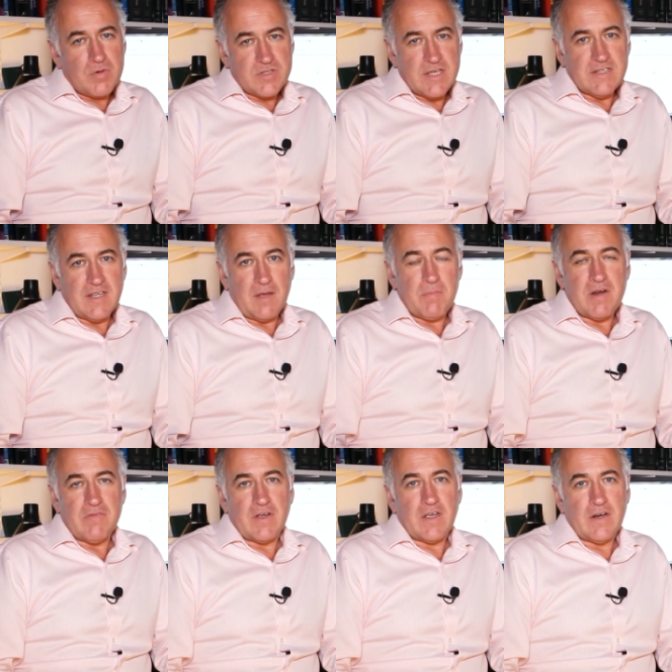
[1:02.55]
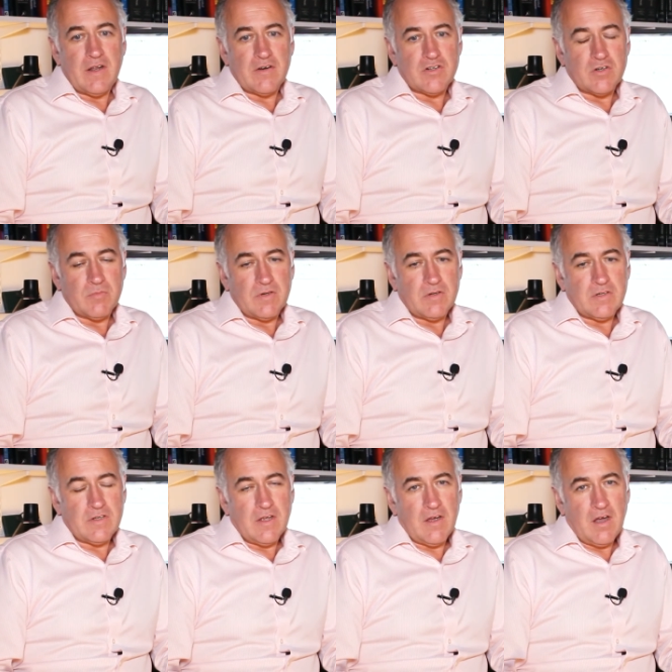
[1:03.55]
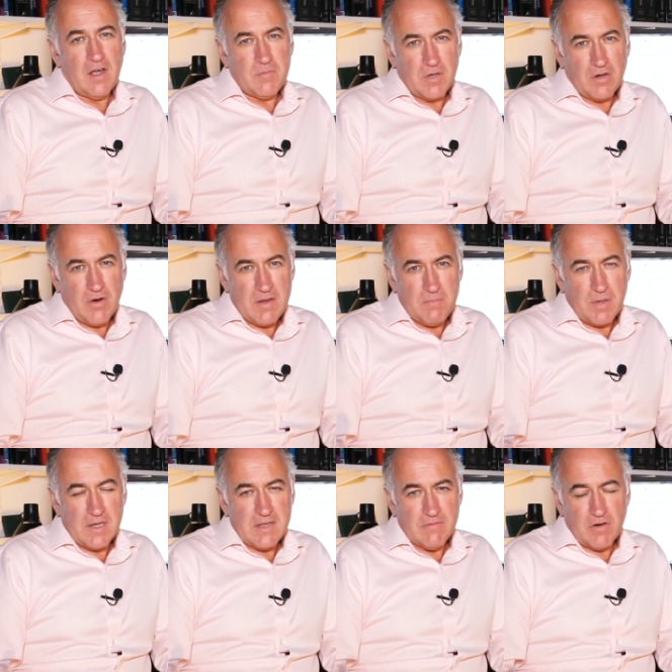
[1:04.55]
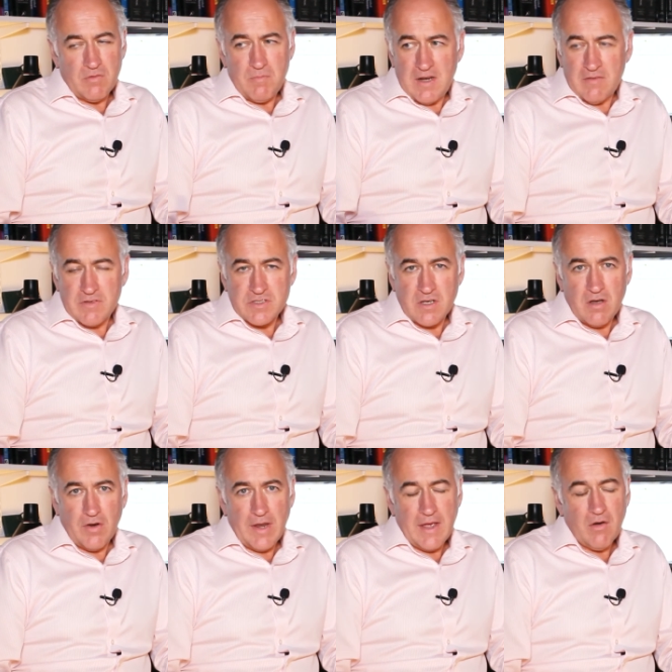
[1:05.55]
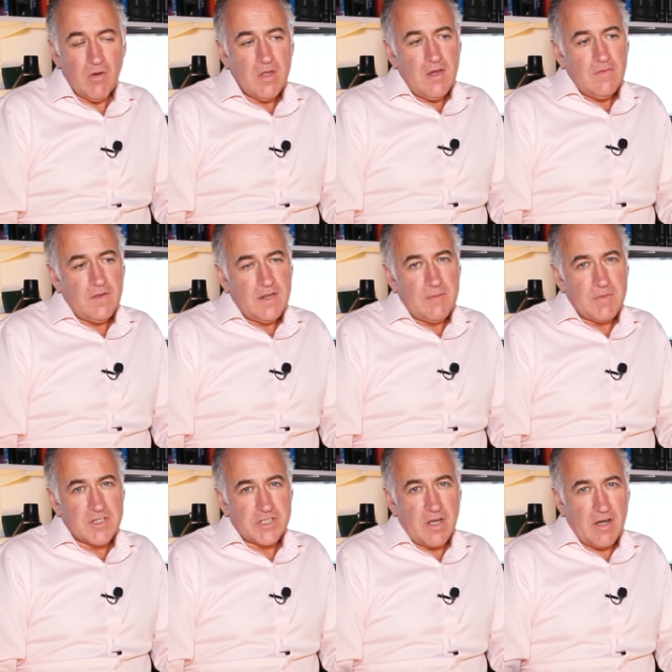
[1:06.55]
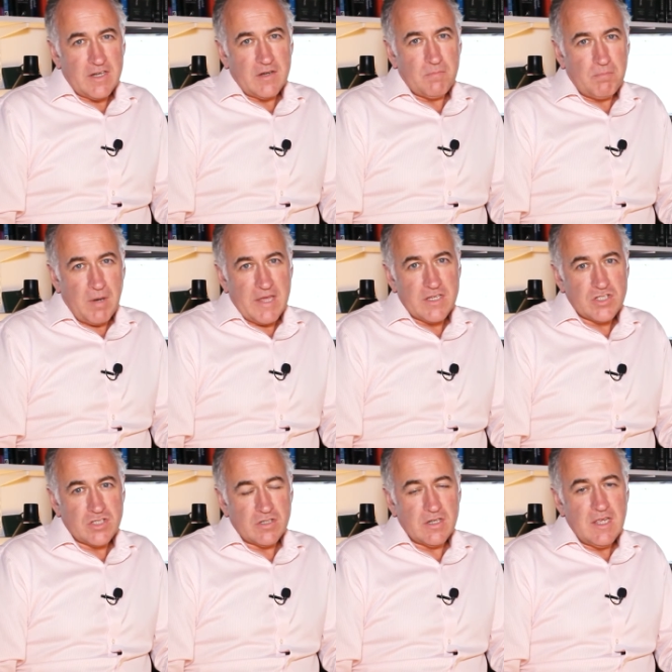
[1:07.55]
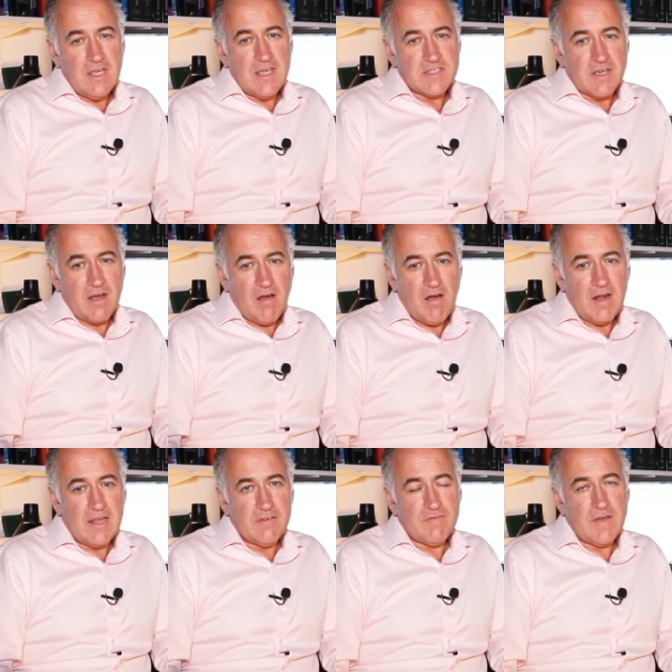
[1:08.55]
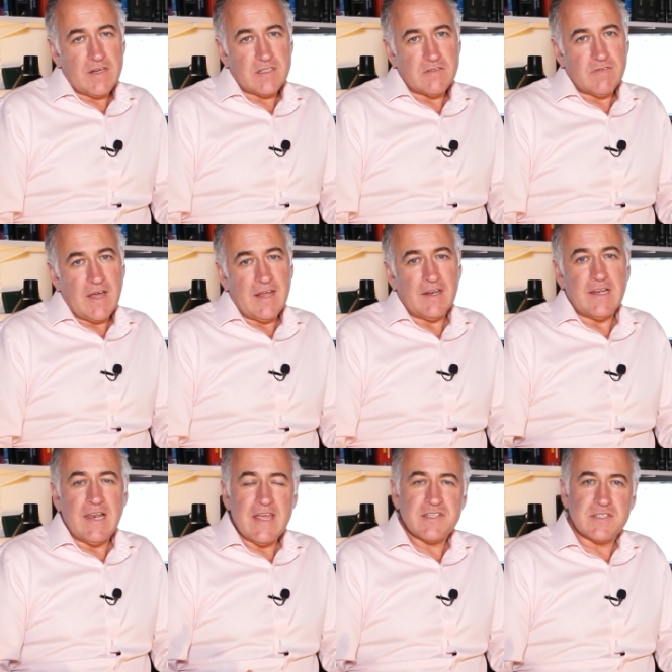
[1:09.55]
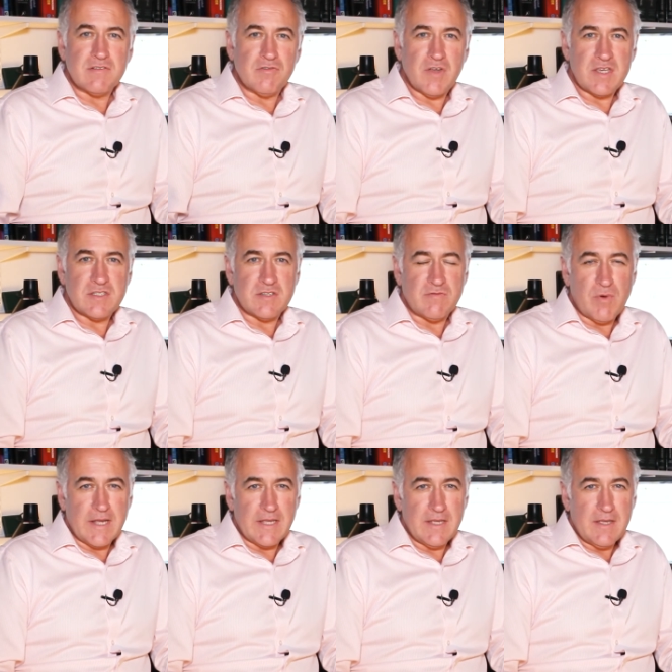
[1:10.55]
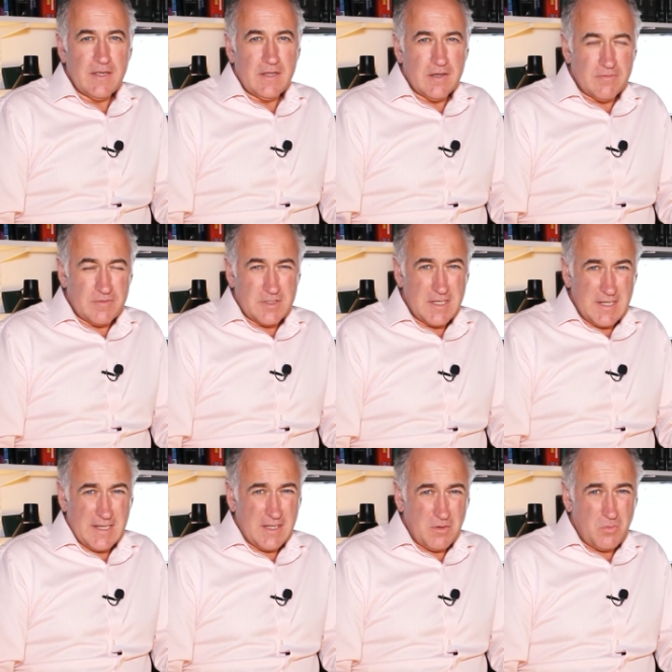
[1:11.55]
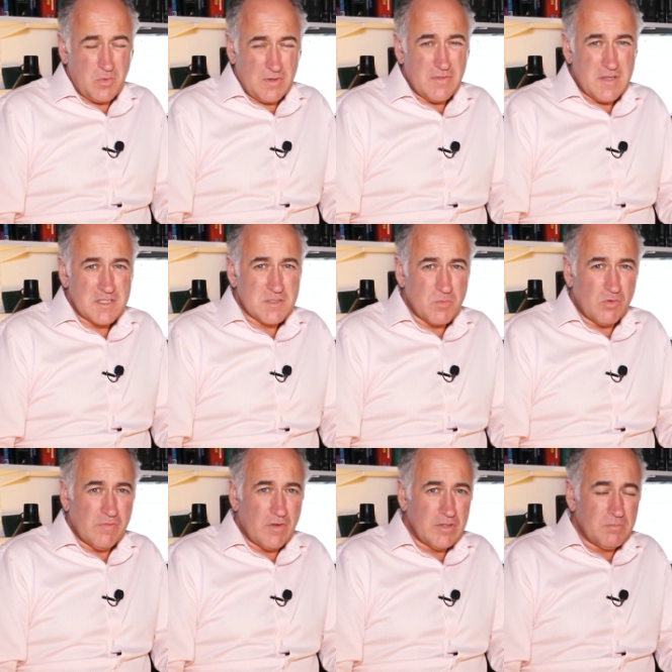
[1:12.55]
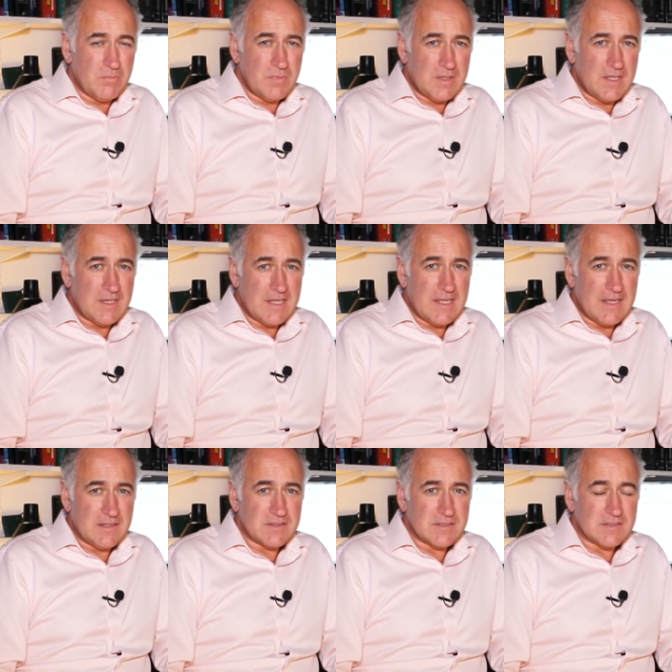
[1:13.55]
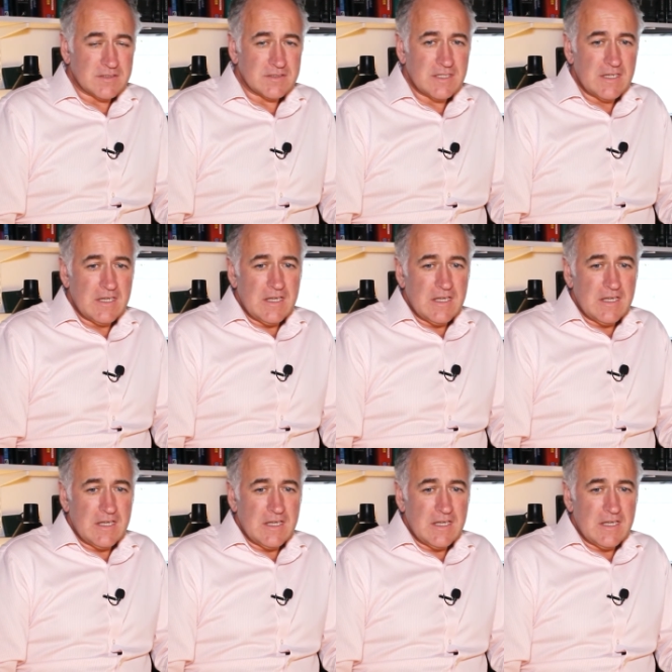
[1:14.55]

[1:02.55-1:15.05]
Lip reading: presenting a bit of a conundrum, and I'm a great believer, and many of us are now, that image-guided ablation is a highly effective and less invasive way of dealing with these small-volume kidney cancers.